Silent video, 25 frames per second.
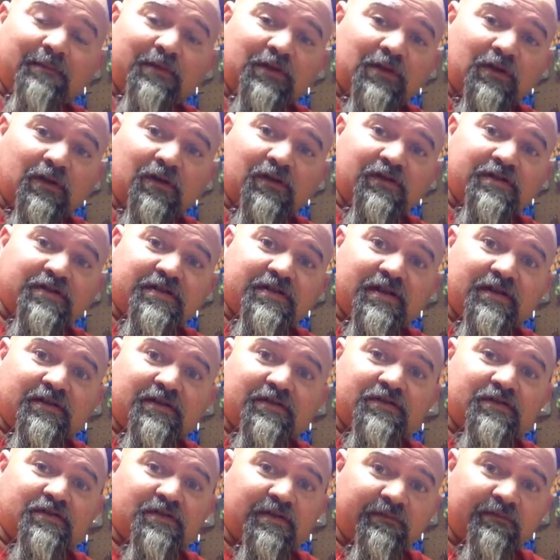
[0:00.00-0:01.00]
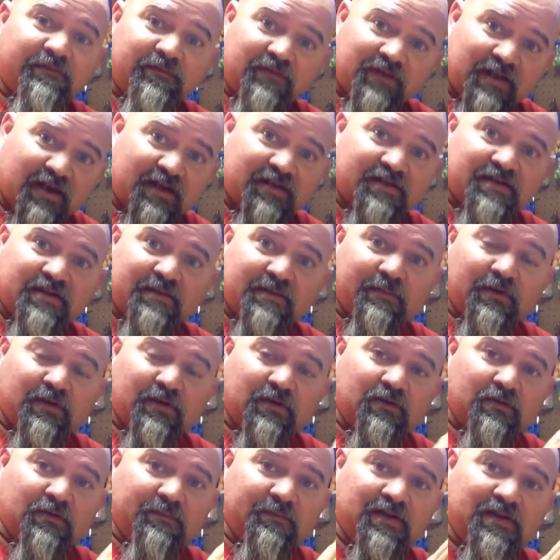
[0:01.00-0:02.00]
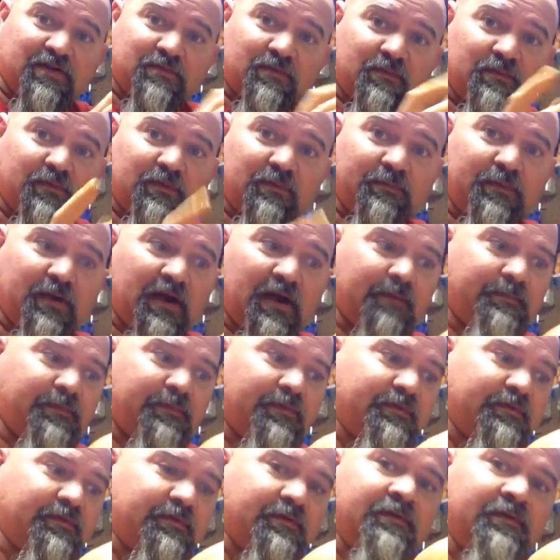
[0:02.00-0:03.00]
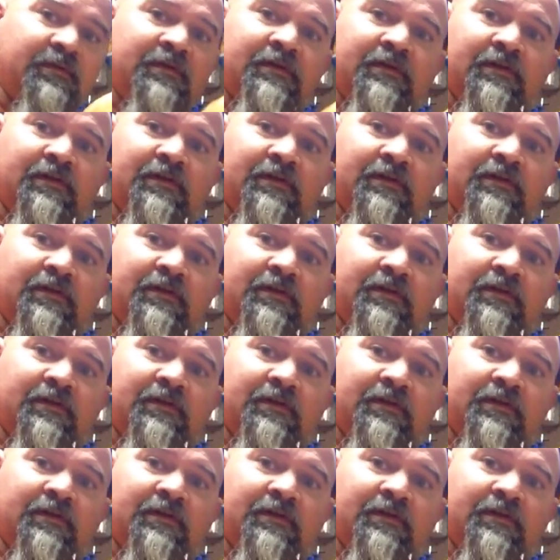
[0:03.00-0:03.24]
them at yard sales or you got some at home. These were real popular